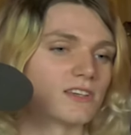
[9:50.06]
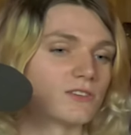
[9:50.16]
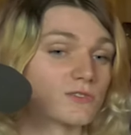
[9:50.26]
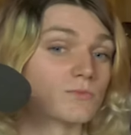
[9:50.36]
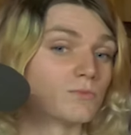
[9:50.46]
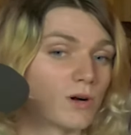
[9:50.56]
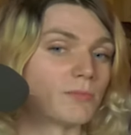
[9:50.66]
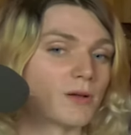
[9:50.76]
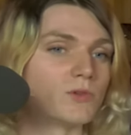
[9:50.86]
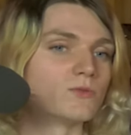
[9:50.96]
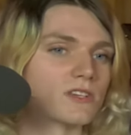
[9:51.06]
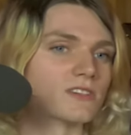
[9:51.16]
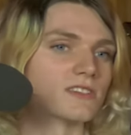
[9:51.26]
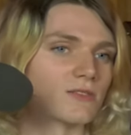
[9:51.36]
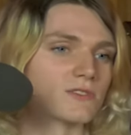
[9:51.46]
here's what my music
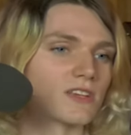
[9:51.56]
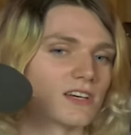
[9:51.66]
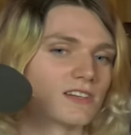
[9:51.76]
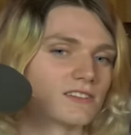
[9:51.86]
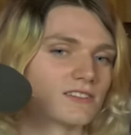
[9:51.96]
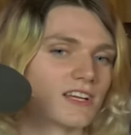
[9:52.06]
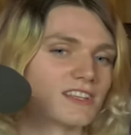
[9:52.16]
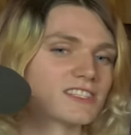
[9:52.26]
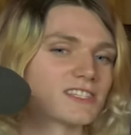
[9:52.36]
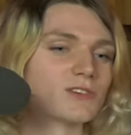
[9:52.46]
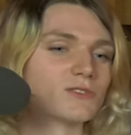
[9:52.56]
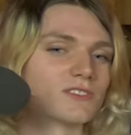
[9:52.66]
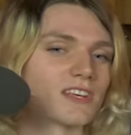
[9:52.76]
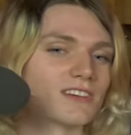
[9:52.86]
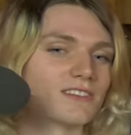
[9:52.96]
sounds like. Like, here's
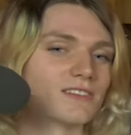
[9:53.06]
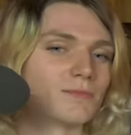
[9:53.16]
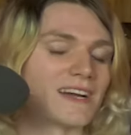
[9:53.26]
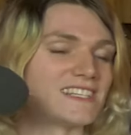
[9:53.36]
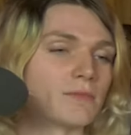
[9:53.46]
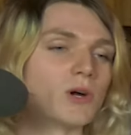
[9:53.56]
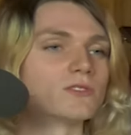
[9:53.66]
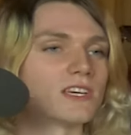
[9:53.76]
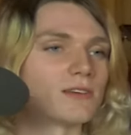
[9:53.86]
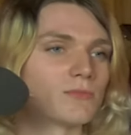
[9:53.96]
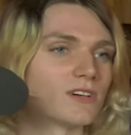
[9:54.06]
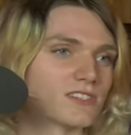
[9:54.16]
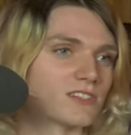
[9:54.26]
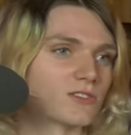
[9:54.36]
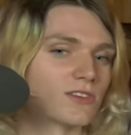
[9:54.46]
like my demo tape,
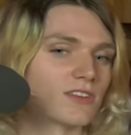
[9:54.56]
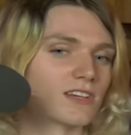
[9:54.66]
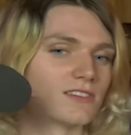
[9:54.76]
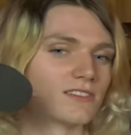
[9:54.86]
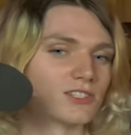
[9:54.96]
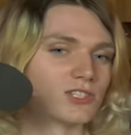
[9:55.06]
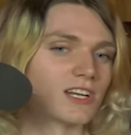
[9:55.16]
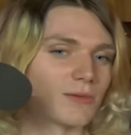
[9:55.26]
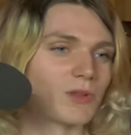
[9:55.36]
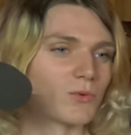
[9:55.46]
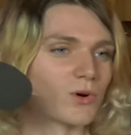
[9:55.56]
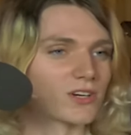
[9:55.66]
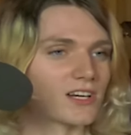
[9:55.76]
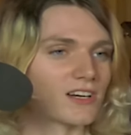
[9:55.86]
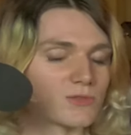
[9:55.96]
essentially. Like, the shit I'm like
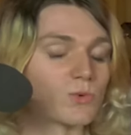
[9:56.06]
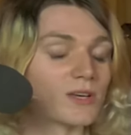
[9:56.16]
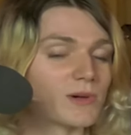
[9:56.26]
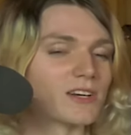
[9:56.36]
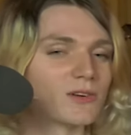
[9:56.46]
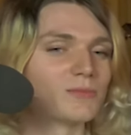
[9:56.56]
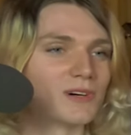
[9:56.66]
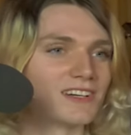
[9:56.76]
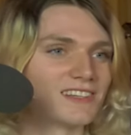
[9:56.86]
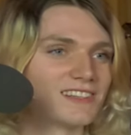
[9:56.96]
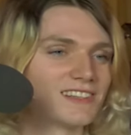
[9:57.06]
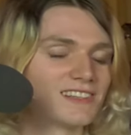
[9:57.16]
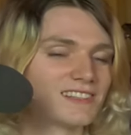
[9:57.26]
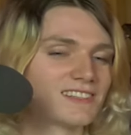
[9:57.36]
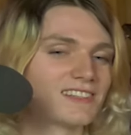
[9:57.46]
working on is way better, but
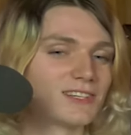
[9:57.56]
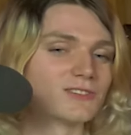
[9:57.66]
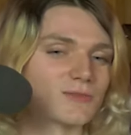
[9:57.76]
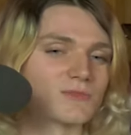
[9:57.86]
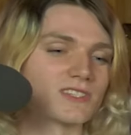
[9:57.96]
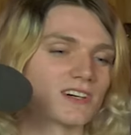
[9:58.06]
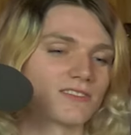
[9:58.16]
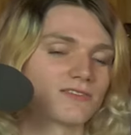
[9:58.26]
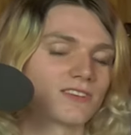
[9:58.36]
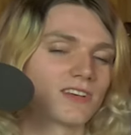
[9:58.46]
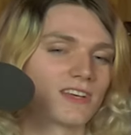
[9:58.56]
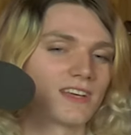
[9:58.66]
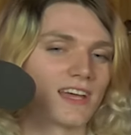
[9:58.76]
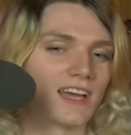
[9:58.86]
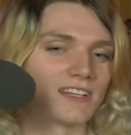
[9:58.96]
here's some stuff.
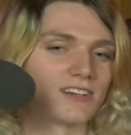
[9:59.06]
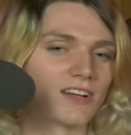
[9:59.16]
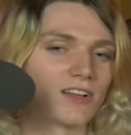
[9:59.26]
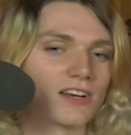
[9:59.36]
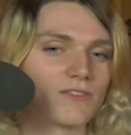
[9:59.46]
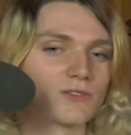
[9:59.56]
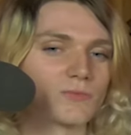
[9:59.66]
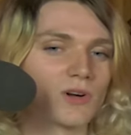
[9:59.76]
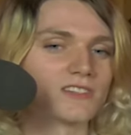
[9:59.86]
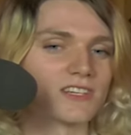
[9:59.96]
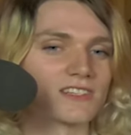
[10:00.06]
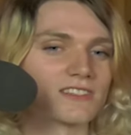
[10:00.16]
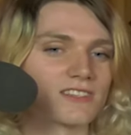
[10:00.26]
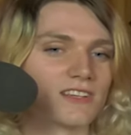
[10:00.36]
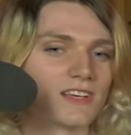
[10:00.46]
And a lot of those
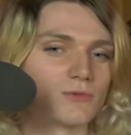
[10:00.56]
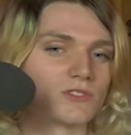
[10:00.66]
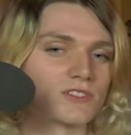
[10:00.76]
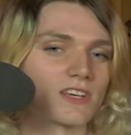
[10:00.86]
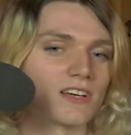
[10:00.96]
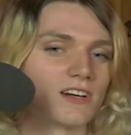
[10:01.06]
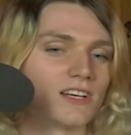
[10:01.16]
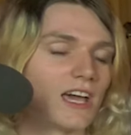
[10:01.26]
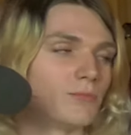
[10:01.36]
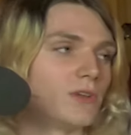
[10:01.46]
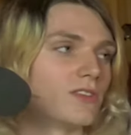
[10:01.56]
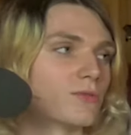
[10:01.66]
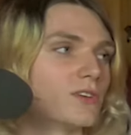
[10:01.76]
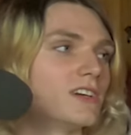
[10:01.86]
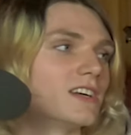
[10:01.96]
projects, it was just like an
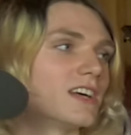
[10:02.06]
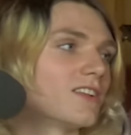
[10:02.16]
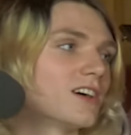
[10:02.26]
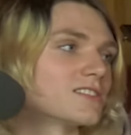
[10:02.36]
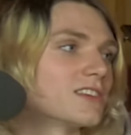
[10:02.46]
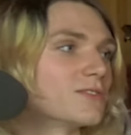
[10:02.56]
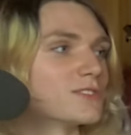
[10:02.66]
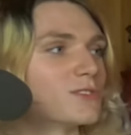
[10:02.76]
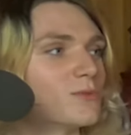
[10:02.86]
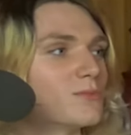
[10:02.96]
MP3, and I lost the original